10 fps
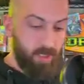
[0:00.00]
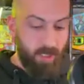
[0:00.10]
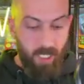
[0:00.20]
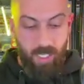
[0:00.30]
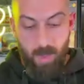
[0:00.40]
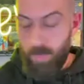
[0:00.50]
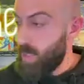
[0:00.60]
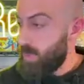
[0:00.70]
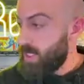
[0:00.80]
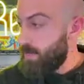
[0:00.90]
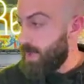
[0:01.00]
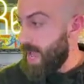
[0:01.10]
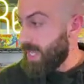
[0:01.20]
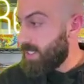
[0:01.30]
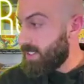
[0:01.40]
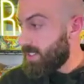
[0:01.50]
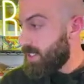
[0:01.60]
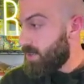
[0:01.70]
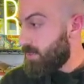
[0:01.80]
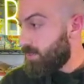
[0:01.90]
and then I'm gonna put them in the bag.
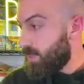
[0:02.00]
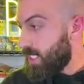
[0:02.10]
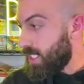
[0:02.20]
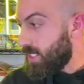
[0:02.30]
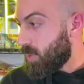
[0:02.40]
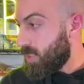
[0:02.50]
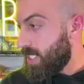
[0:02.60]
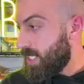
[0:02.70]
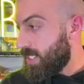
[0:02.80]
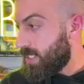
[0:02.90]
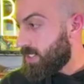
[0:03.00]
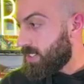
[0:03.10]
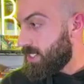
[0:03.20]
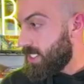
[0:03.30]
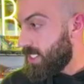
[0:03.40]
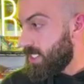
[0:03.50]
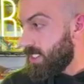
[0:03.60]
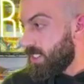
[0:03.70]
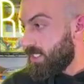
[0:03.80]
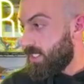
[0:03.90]

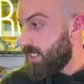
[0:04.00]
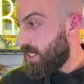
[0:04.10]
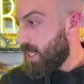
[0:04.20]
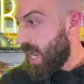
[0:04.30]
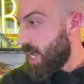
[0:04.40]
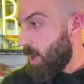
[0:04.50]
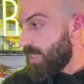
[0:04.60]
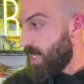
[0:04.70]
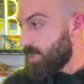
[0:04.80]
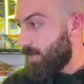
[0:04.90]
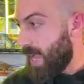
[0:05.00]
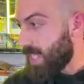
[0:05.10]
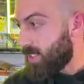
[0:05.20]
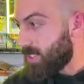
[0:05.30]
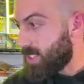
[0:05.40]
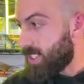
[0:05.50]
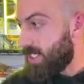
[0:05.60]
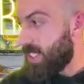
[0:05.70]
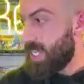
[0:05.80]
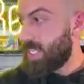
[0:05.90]
P3Z. I opened up some packs on
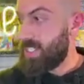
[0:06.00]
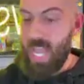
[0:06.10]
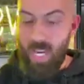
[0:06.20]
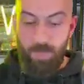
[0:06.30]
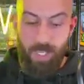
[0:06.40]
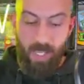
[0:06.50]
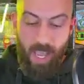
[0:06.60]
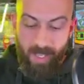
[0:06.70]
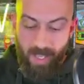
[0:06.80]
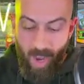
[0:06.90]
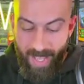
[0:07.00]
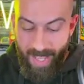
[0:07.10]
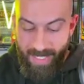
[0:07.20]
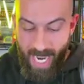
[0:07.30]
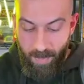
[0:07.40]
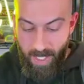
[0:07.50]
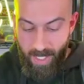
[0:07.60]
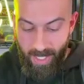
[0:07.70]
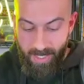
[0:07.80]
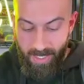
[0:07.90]
Sunday. Jack B. Hey, okay, Jack B.
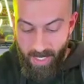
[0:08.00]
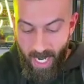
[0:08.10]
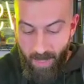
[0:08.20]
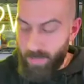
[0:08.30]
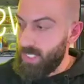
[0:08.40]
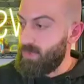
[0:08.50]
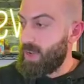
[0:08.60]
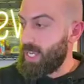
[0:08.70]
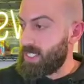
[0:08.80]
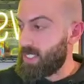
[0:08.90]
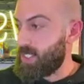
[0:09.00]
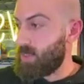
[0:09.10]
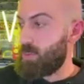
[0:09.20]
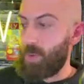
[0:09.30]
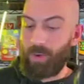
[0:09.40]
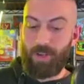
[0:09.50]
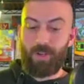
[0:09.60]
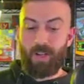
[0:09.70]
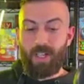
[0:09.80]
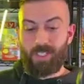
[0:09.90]
Yes, I believe. Yes, I do remember you.
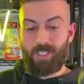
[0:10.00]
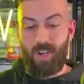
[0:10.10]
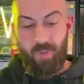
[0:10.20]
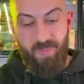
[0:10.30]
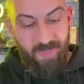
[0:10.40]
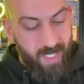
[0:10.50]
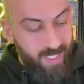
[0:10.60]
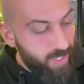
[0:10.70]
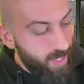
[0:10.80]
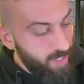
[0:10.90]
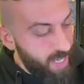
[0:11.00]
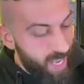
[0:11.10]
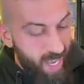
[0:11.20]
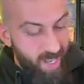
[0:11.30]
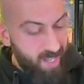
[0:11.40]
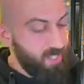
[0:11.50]
So Sunday,